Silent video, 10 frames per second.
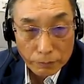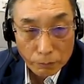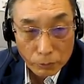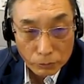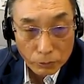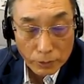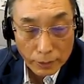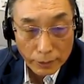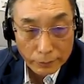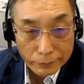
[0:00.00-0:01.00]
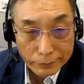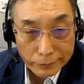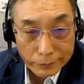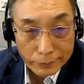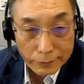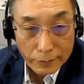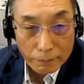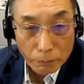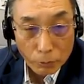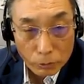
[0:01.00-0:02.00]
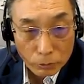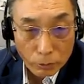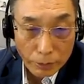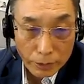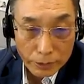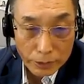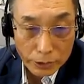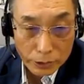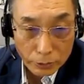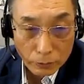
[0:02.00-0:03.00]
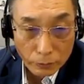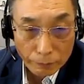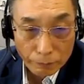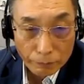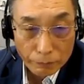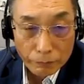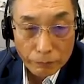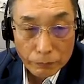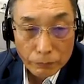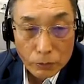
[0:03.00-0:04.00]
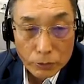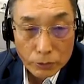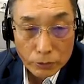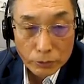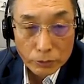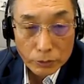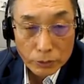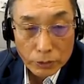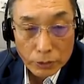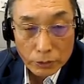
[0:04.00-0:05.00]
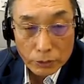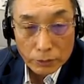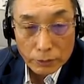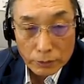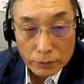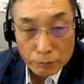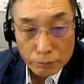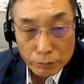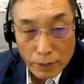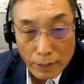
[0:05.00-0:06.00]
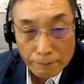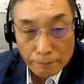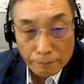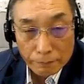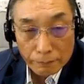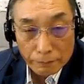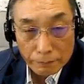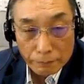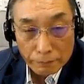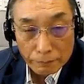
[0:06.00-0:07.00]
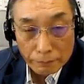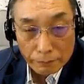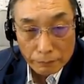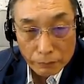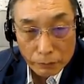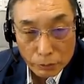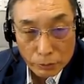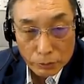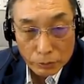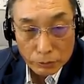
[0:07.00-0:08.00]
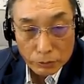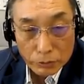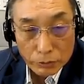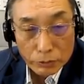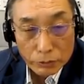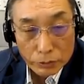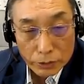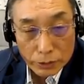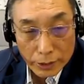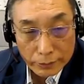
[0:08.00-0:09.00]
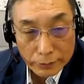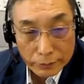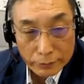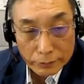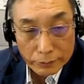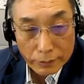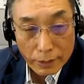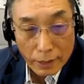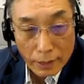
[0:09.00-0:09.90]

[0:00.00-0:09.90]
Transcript: Therefore, this is our class. This is the activity that's go. We want to enjoy more. We want to have more friendly